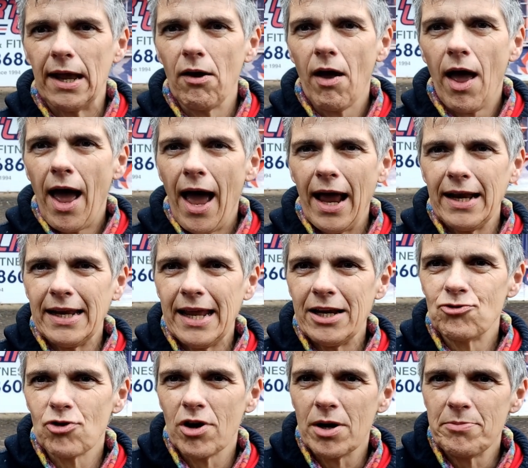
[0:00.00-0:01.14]
now and
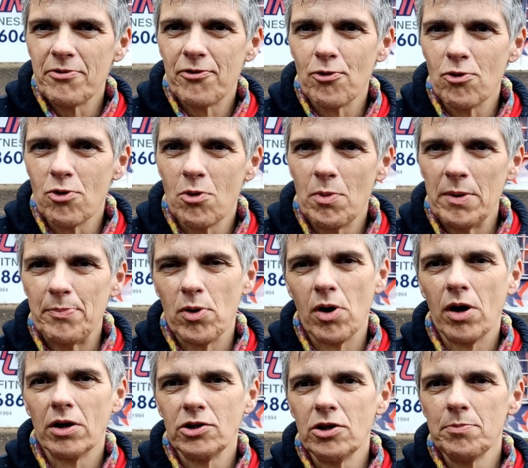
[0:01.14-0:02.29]
get dry before we put
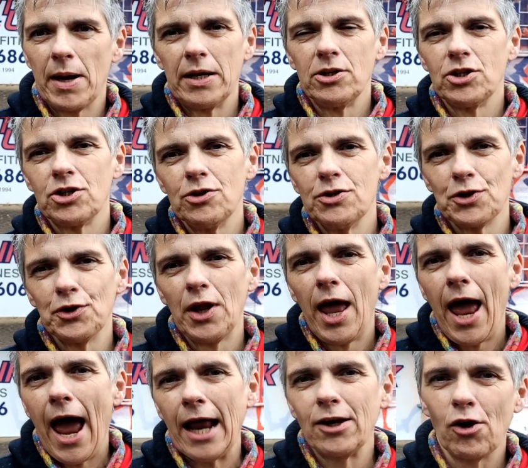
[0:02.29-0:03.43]
our new balance shoes on
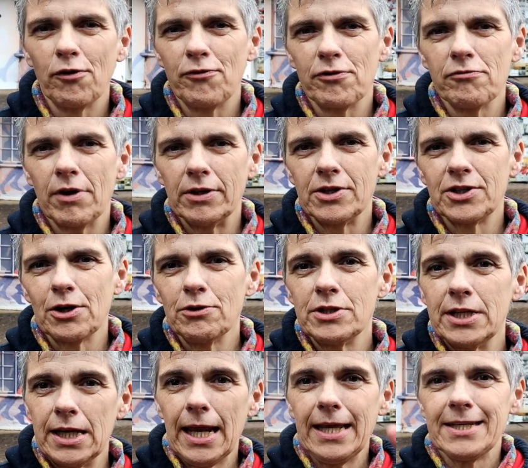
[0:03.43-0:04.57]
and go for a run. So
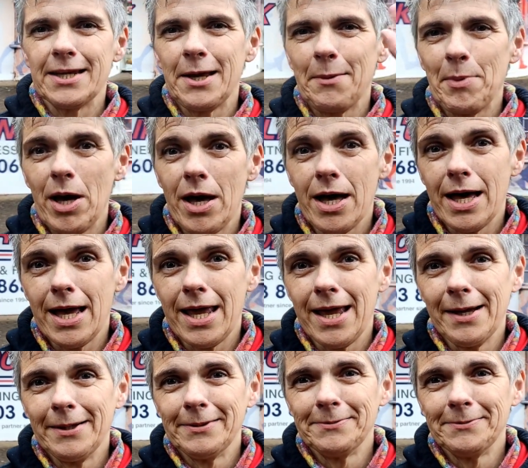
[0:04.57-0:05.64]
see you later. Bye.